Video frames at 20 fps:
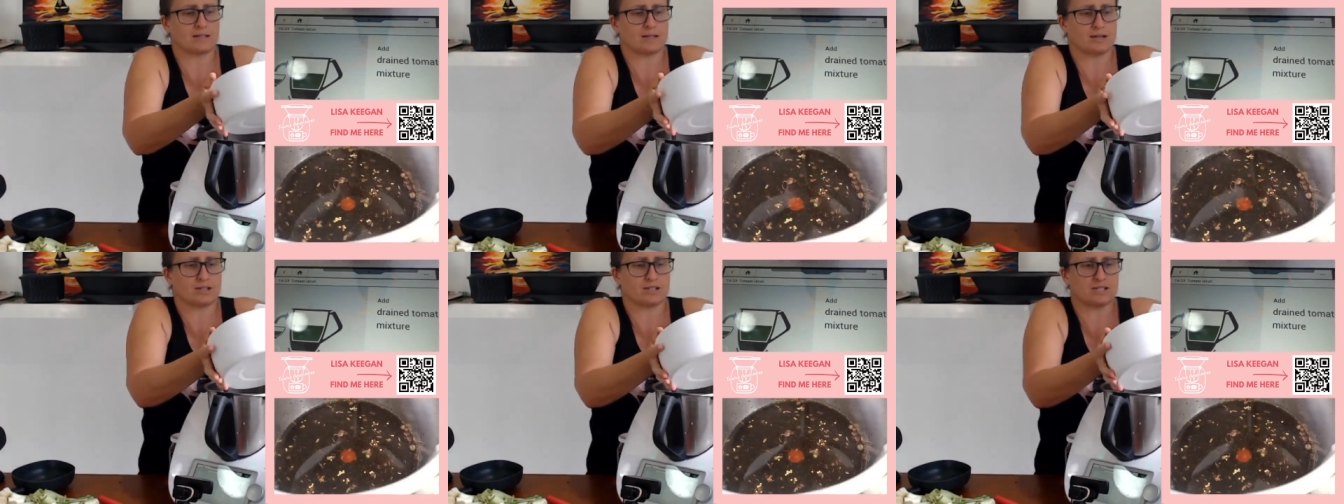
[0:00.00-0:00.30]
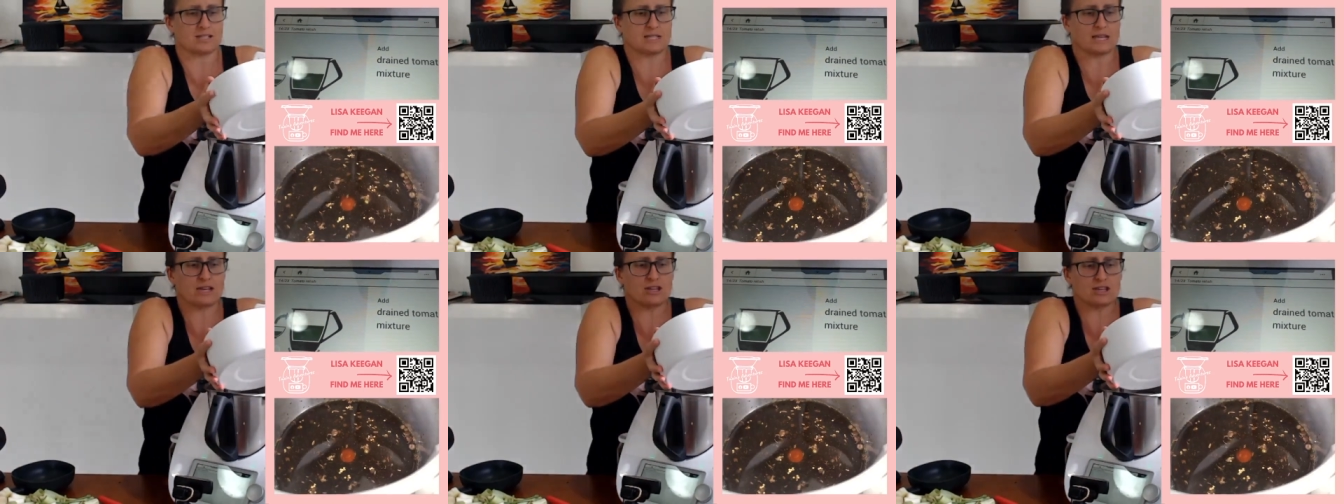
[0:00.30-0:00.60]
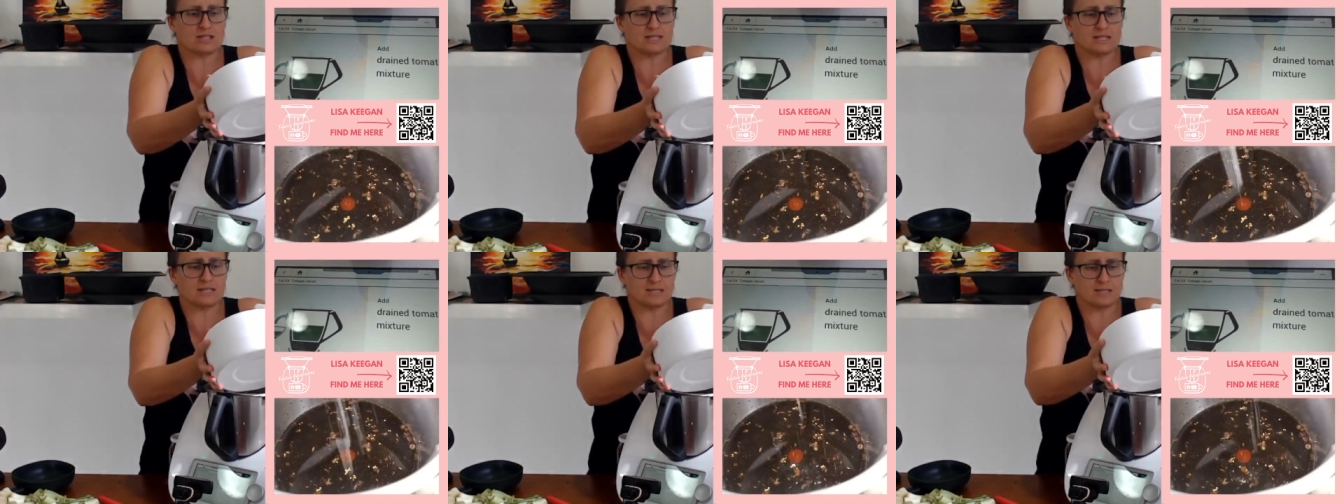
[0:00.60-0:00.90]
And you
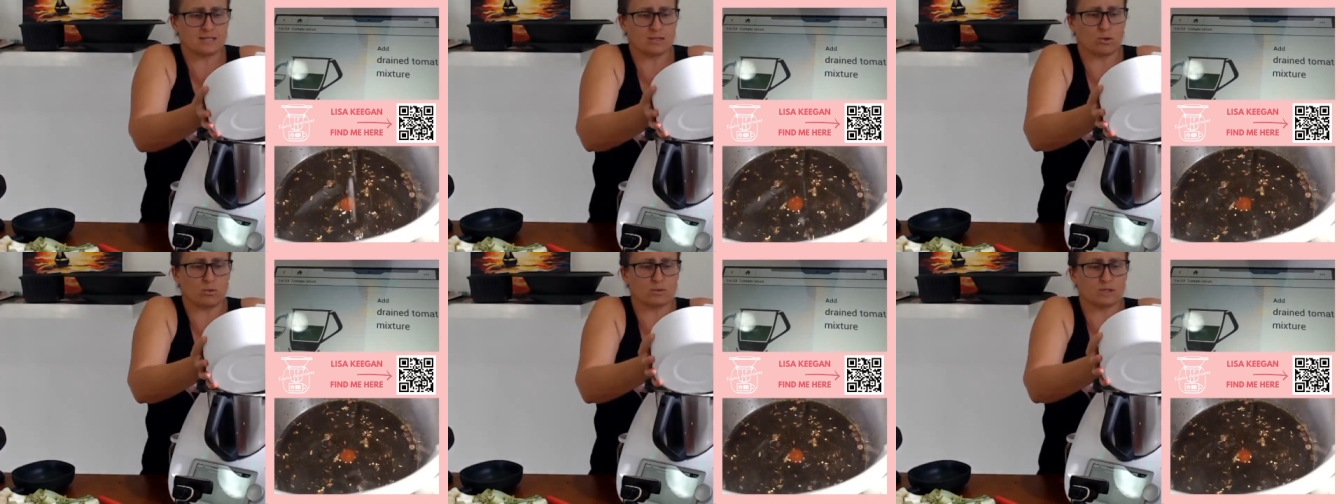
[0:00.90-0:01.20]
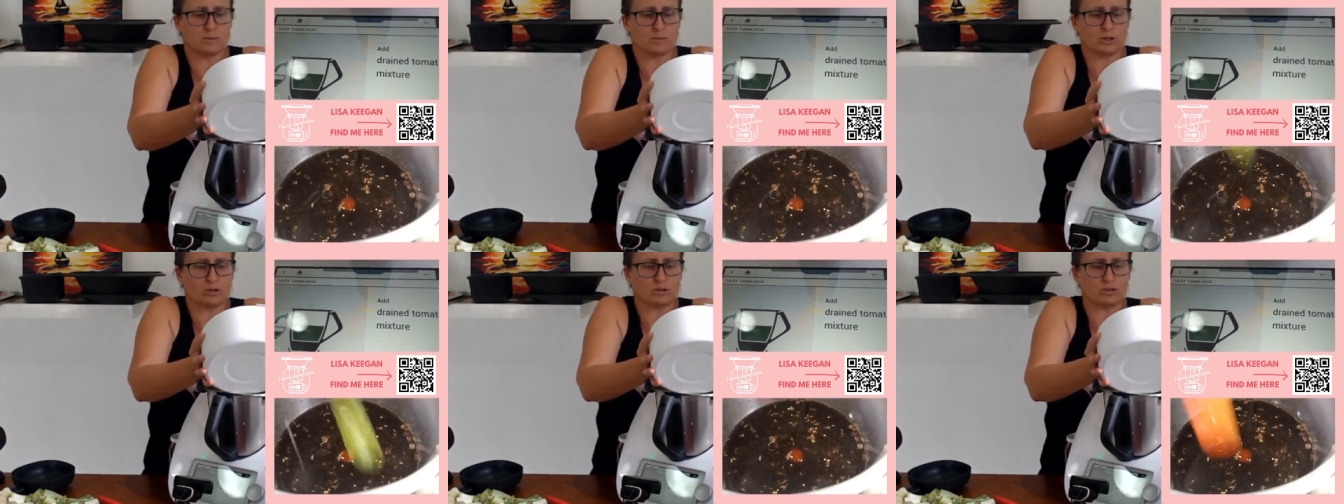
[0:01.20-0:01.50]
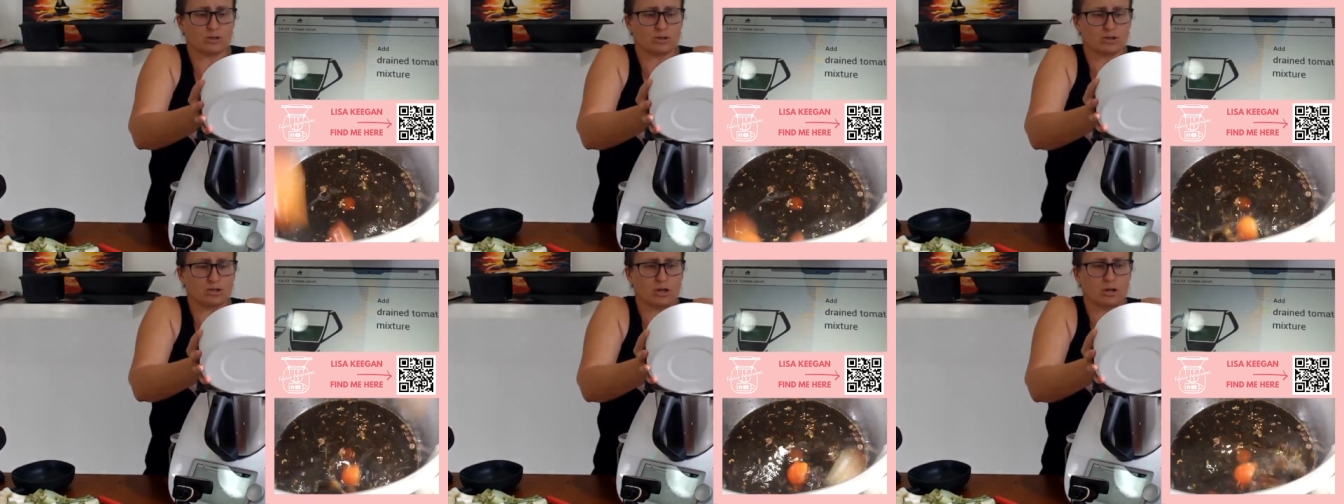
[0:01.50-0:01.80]
can see the salt was sprinkled
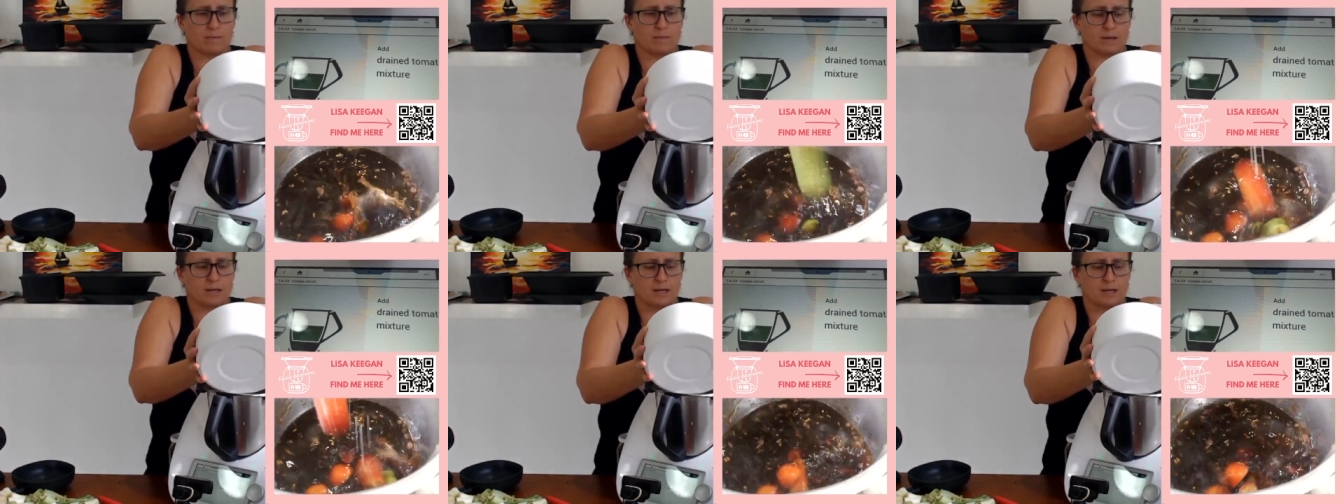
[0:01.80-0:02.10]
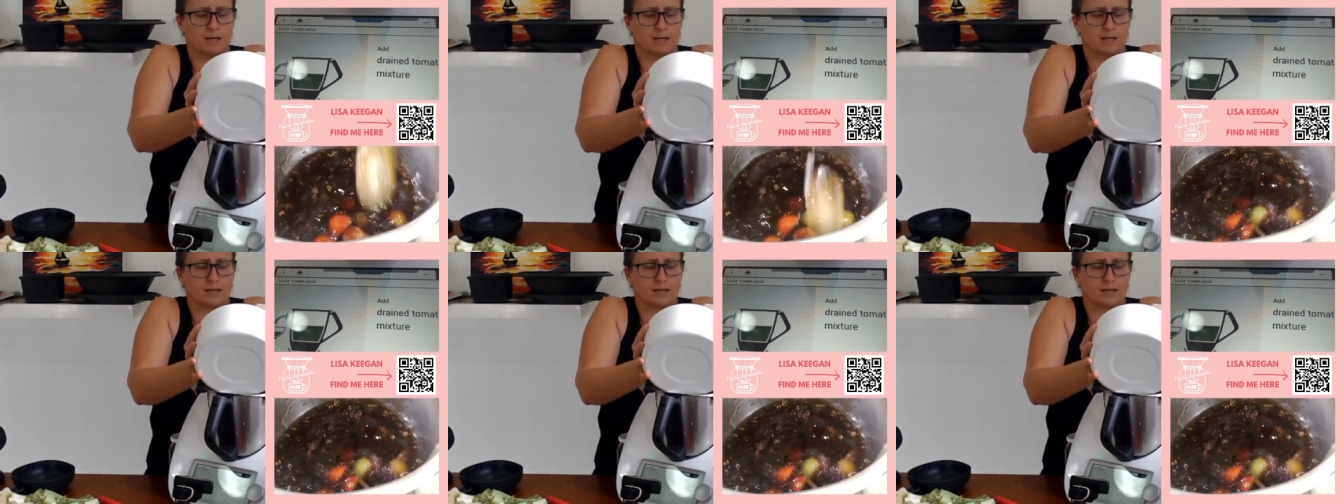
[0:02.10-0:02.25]
on top.